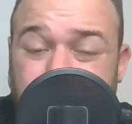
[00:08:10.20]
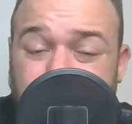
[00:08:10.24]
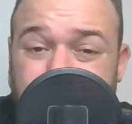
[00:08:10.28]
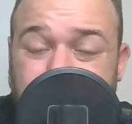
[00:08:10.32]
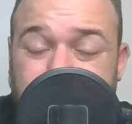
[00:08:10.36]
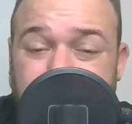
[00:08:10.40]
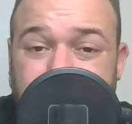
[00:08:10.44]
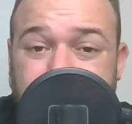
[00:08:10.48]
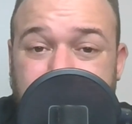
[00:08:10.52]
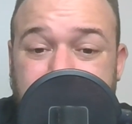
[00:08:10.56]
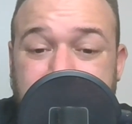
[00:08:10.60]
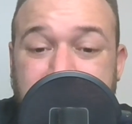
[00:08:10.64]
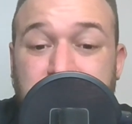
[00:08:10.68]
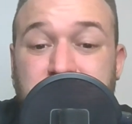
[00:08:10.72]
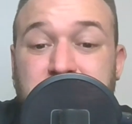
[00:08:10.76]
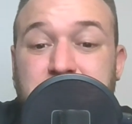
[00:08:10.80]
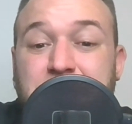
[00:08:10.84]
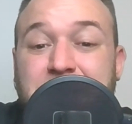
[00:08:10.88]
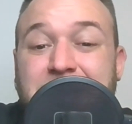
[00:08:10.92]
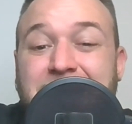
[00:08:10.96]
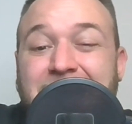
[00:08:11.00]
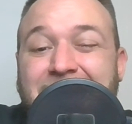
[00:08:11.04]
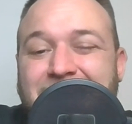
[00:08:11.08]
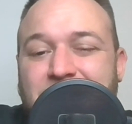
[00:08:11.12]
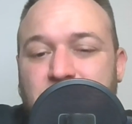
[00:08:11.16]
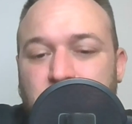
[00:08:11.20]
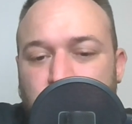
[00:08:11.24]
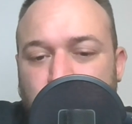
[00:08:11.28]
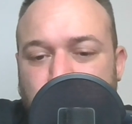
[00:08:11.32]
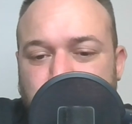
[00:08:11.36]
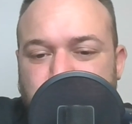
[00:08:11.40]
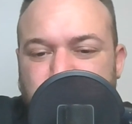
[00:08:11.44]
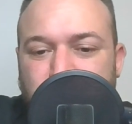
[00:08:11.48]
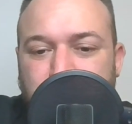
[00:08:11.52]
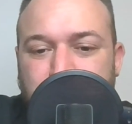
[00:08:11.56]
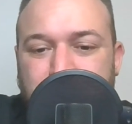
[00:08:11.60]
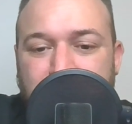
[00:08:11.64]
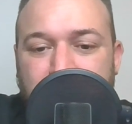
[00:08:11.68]
him, he could be a crucial
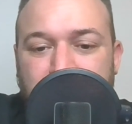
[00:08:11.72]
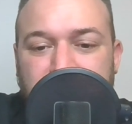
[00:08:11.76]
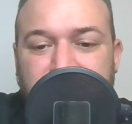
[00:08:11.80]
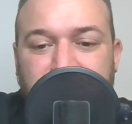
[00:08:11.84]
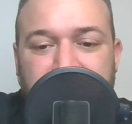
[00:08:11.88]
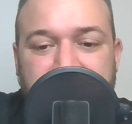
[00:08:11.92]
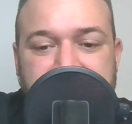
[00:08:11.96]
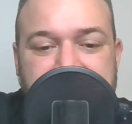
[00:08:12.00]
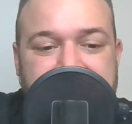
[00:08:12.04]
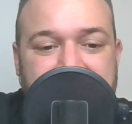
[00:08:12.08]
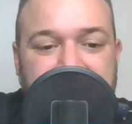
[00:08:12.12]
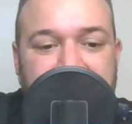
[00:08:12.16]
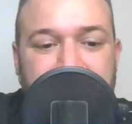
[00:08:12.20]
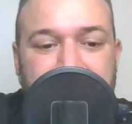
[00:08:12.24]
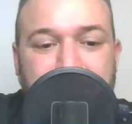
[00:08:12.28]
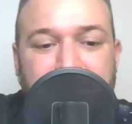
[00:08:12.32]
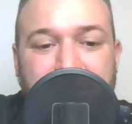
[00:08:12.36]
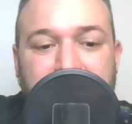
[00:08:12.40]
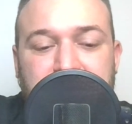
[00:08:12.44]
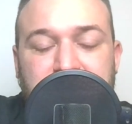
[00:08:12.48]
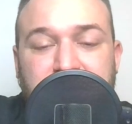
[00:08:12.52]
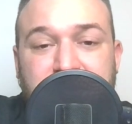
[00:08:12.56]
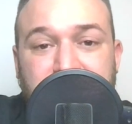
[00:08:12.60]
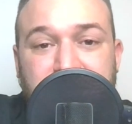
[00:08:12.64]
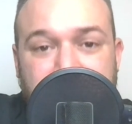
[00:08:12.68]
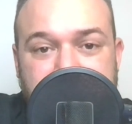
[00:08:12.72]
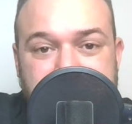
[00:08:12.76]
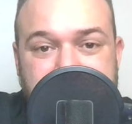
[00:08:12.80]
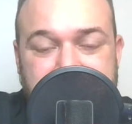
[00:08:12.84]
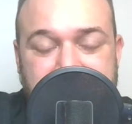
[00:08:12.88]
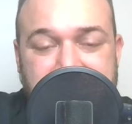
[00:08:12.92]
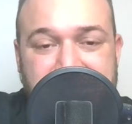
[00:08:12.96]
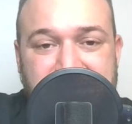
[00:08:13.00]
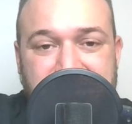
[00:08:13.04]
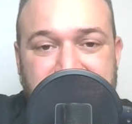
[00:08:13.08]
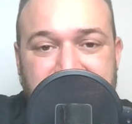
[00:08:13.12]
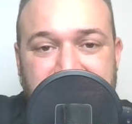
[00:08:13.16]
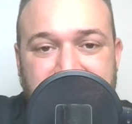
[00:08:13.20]
part for the second part of your season
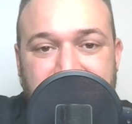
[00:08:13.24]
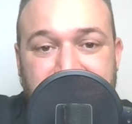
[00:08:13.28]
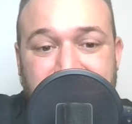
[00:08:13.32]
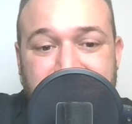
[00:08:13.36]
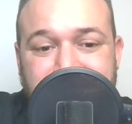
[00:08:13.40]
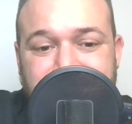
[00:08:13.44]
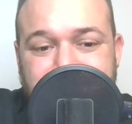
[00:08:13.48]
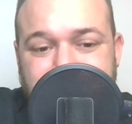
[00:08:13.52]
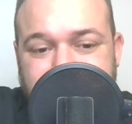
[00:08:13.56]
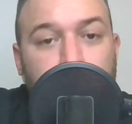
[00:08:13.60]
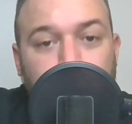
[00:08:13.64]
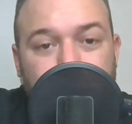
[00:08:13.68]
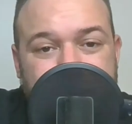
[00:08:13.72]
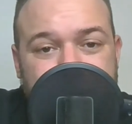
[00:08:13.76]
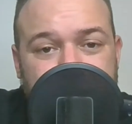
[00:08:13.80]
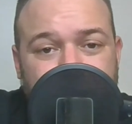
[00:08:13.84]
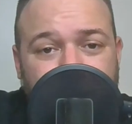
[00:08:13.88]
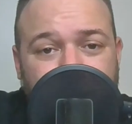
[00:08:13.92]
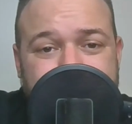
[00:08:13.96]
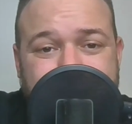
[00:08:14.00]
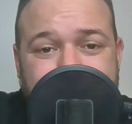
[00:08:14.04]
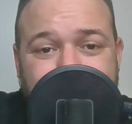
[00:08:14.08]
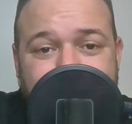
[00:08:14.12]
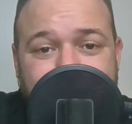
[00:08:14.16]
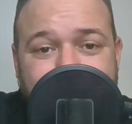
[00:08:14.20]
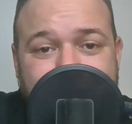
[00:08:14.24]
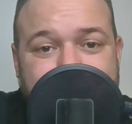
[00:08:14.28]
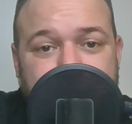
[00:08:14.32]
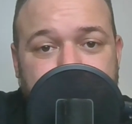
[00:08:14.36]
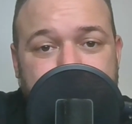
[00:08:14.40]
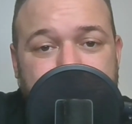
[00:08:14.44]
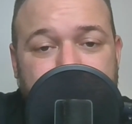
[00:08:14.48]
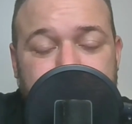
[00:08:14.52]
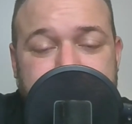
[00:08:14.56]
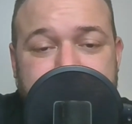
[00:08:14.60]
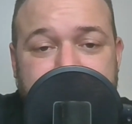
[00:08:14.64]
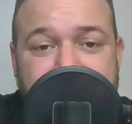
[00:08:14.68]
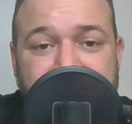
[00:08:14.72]
here. We talked a lot about
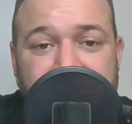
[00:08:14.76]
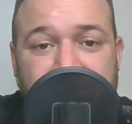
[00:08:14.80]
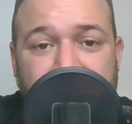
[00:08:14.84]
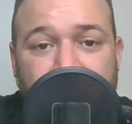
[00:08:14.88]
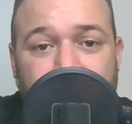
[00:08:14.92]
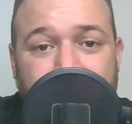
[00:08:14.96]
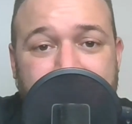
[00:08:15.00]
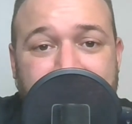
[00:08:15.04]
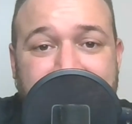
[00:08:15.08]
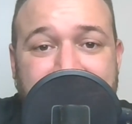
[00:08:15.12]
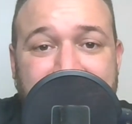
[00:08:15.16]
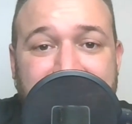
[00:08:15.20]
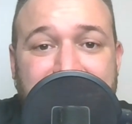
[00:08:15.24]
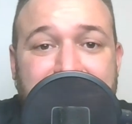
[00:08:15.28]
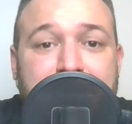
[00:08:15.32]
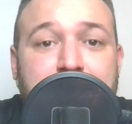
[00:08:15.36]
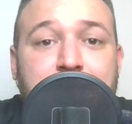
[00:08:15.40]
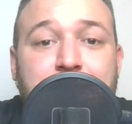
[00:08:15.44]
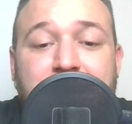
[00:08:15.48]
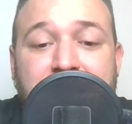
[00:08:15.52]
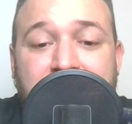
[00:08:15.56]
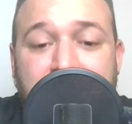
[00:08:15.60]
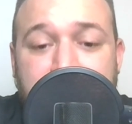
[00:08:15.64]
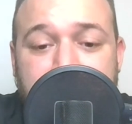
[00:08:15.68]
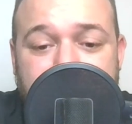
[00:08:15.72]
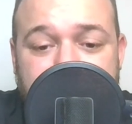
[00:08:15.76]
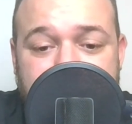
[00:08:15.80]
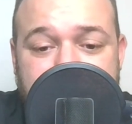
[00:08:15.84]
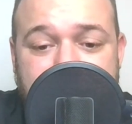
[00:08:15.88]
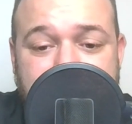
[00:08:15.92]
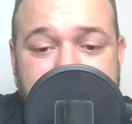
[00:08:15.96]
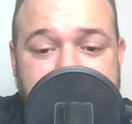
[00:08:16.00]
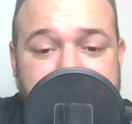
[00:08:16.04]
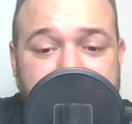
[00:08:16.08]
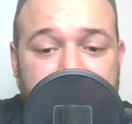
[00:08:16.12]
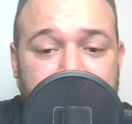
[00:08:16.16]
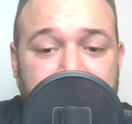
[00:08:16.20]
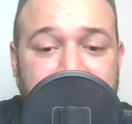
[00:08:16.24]
this already, but I'm gonna ask
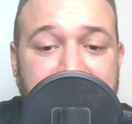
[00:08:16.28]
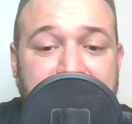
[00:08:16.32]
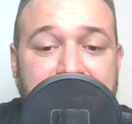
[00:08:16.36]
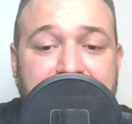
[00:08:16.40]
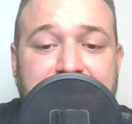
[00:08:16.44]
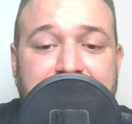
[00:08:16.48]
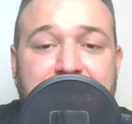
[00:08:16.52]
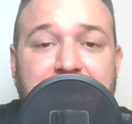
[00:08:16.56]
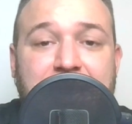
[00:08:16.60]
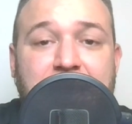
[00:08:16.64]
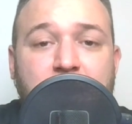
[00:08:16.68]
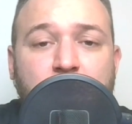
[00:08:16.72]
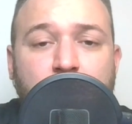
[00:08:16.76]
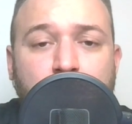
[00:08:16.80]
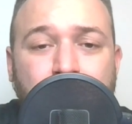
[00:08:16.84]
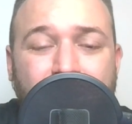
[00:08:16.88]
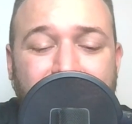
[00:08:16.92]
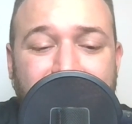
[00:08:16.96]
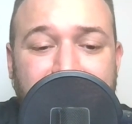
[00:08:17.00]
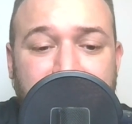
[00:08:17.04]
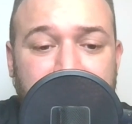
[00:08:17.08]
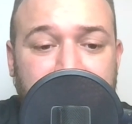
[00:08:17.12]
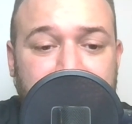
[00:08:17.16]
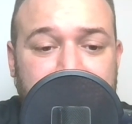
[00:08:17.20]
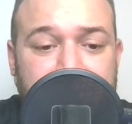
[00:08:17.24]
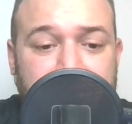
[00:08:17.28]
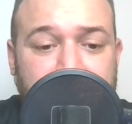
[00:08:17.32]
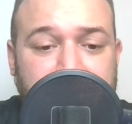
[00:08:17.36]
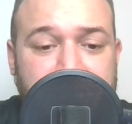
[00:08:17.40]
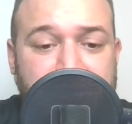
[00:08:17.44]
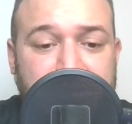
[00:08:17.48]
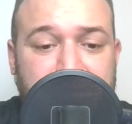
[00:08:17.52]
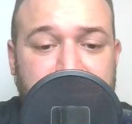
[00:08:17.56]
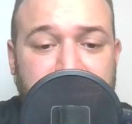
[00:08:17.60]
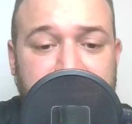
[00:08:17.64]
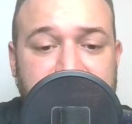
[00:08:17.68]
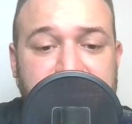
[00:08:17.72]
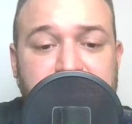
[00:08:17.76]
you again. What are your thoughts on
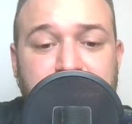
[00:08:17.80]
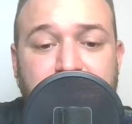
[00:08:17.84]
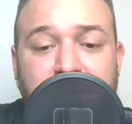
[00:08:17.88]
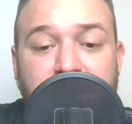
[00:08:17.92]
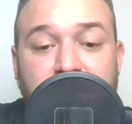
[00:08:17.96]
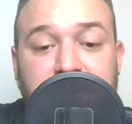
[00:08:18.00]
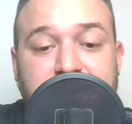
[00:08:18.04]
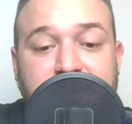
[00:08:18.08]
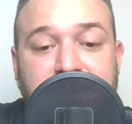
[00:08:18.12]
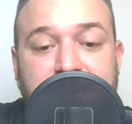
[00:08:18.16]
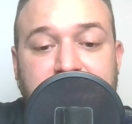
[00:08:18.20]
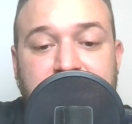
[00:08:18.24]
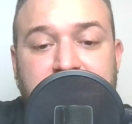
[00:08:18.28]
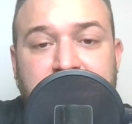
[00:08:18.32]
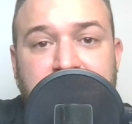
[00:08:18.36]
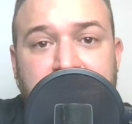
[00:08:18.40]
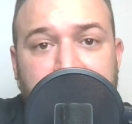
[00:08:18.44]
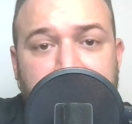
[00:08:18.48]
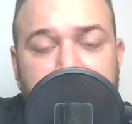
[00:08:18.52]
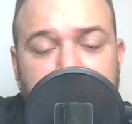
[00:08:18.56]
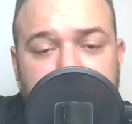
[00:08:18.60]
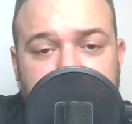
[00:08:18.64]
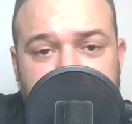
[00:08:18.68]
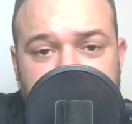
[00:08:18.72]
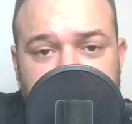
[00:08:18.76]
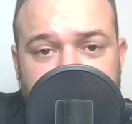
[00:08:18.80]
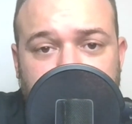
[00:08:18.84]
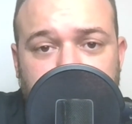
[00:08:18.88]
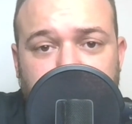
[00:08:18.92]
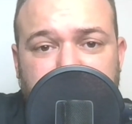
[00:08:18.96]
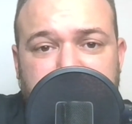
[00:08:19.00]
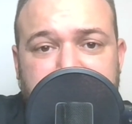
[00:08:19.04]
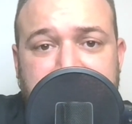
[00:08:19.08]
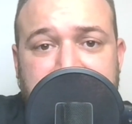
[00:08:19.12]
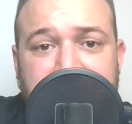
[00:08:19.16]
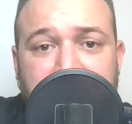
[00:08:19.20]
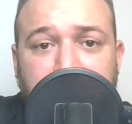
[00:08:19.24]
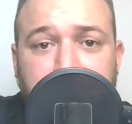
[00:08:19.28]
Thomas Partey? Should we
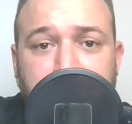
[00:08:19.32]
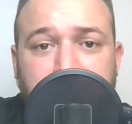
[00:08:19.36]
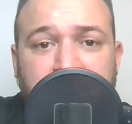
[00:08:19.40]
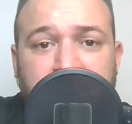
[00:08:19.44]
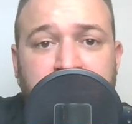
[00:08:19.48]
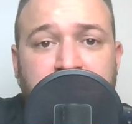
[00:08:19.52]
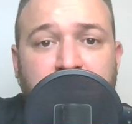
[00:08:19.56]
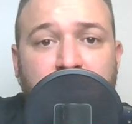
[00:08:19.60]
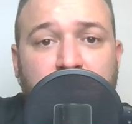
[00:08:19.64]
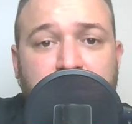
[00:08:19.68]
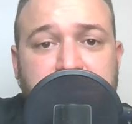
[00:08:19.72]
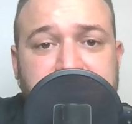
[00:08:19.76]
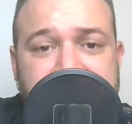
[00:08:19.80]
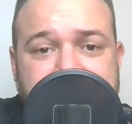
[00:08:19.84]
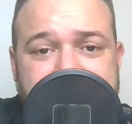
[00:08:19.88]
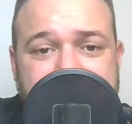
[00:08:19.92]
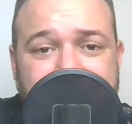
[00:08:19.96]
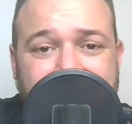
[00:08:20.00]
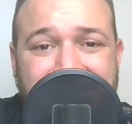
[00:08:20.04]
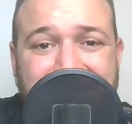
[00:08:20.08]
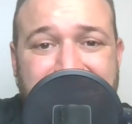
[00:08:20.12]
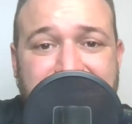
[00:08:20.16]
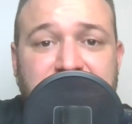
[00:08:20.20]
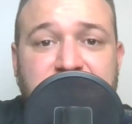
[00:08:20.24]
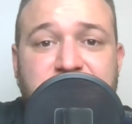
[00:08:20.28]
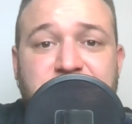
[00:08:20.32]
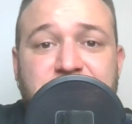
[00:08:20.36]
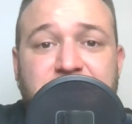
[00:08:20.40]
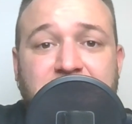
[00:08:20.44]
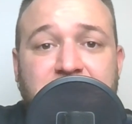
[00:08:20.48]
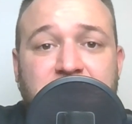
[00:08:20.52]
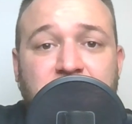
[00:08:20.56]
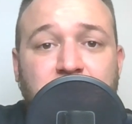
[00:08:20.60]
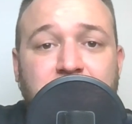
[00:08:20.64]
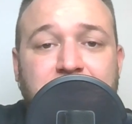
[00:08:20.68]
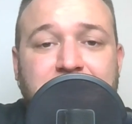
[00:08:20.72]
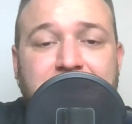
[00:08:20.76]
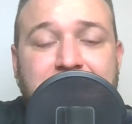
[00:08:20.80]
keep him or sell him this
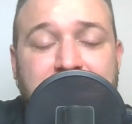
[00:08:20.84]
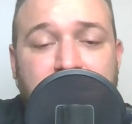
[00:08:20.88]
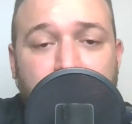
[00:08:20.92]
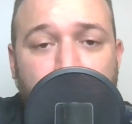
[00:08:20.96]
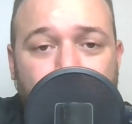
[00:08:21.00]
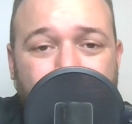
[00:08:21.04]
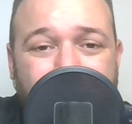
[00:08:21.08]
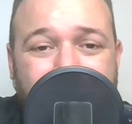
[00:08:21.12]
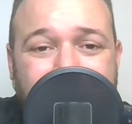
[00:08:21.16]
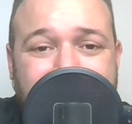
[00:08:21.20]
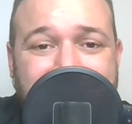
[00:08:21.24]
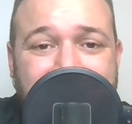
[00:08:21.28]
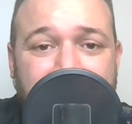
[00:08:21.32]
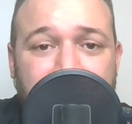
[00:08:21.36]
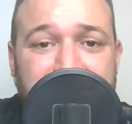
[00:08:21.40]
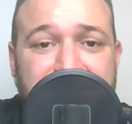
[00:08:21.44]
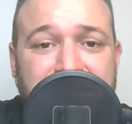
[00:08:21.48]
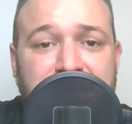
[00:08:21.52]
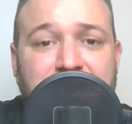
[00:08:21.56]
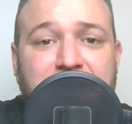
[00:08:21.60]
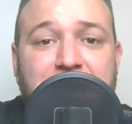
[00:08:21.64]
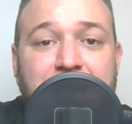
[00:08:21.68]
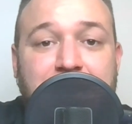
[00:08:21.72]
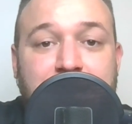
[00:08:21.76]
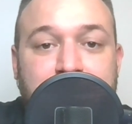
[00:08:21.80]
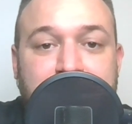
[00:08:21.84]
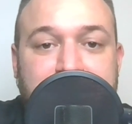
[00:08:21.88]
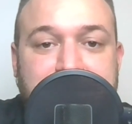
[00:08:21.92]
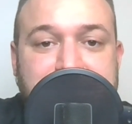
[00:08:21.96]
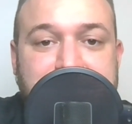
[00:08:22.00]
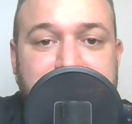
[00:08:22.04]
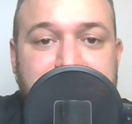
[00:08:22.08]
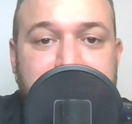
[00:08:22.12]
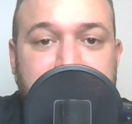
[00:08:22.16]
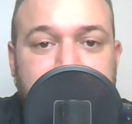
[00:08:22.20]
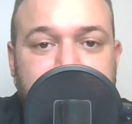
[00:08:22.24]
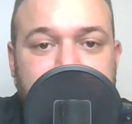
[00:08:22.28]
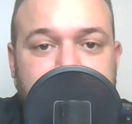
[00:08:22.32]
January? Write down in the comments.
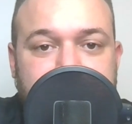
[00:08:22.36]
